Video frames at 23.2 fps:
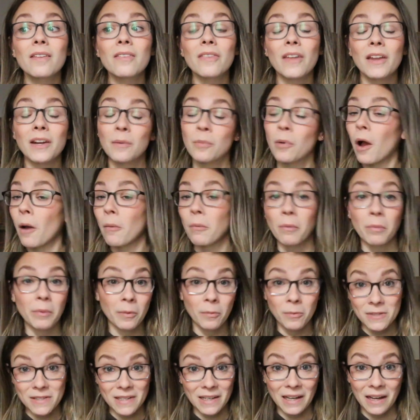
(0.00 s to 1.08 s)
that he probably
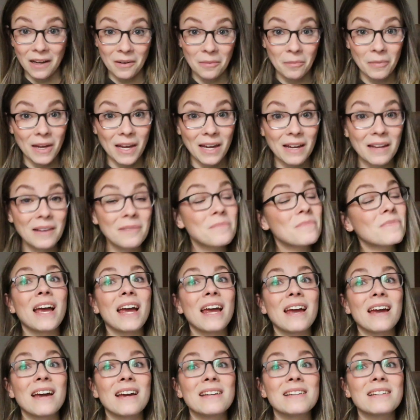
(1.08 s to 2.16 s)
wasn't gonna be,
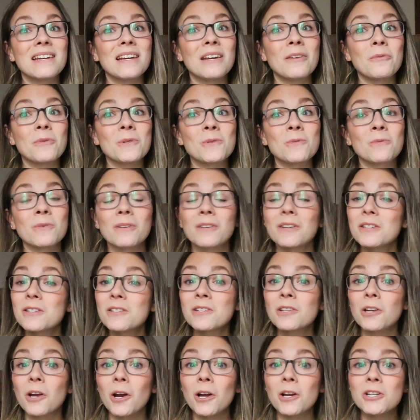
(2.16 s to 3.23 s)
and it was really
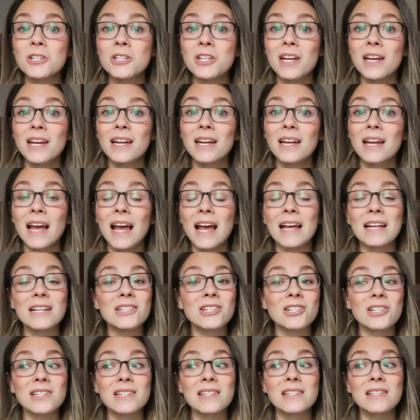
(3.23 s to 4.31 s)
discouraging
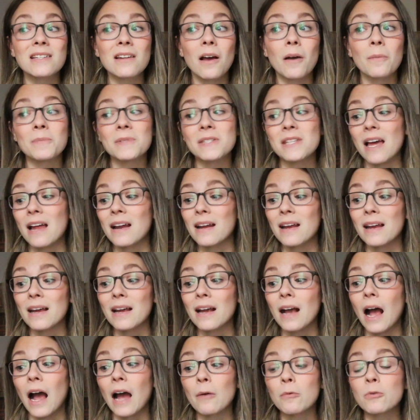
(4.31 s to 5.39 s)
and just
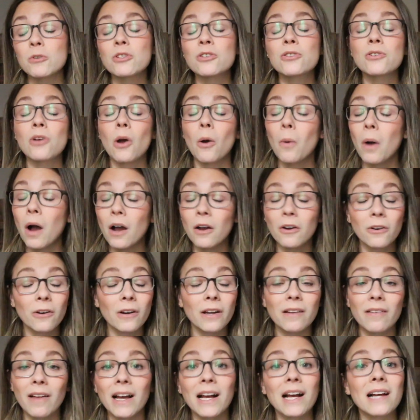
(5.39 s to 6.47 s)
upsetting. I was so
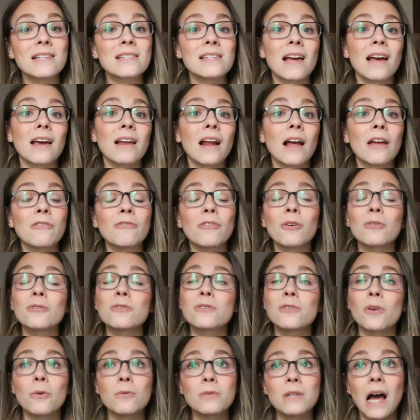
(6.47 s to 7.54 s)
hungry, like I said, I felt
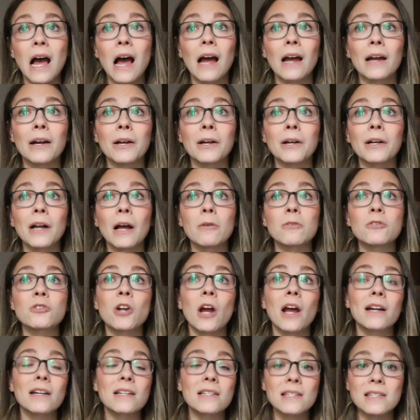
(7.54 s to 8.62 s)
so tired, I was
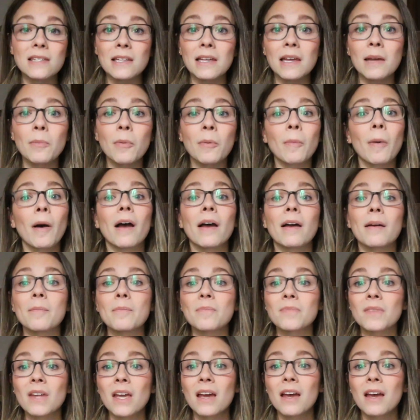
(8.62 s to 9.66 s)
trying to sleep, but